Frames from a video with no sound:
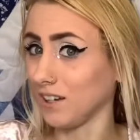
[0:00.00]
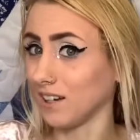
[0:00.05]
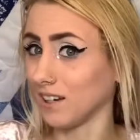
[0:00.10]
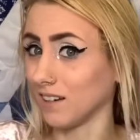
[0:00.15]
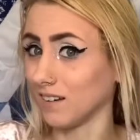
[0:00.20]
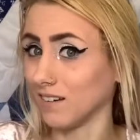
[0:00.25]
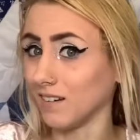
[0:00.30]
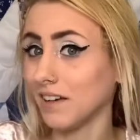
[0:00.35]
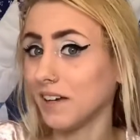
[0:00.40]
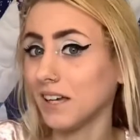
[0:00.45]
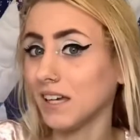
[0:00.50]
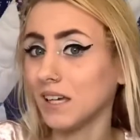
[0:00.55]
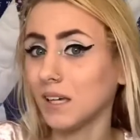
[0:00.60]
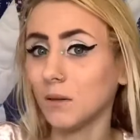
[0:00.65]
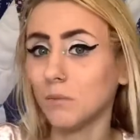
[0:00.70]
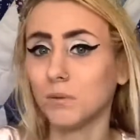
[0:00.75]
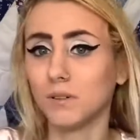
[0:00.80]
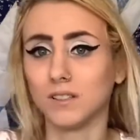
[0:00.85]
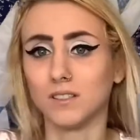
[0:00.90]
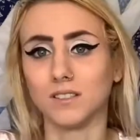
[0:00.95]
I like it,
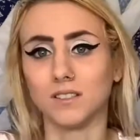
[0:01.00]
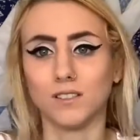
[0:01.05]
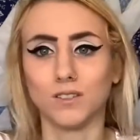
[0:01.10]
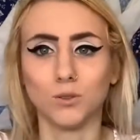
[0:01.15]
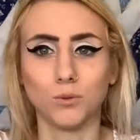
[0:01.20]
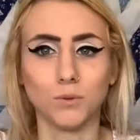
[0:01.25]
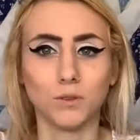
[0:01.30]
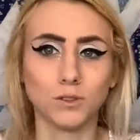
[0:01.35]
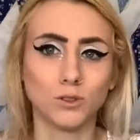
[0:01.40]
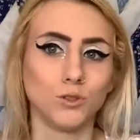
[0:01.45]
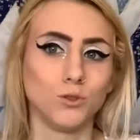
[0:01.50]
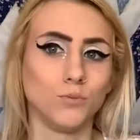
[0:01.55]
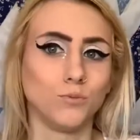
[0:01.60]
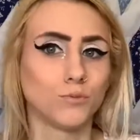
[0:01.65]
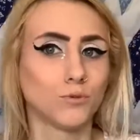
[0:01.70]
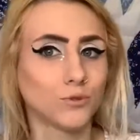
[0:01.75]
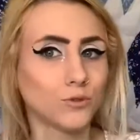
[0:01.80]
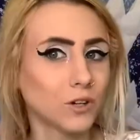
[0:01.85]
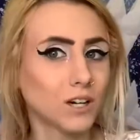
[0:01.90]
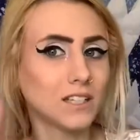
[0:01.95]
but it's a little bit too
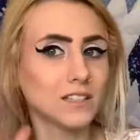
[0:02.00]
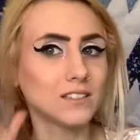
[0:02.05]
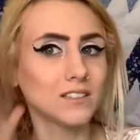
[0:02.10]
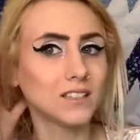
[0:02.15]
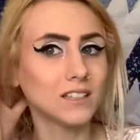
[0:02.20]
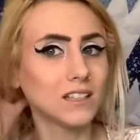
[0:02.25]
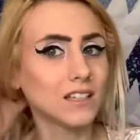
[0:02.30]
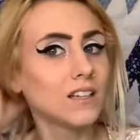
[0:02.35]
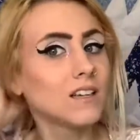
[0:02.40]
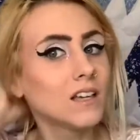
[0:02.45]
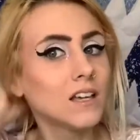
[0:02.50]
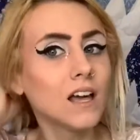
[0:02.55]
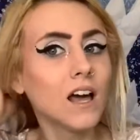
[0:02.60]
pricey.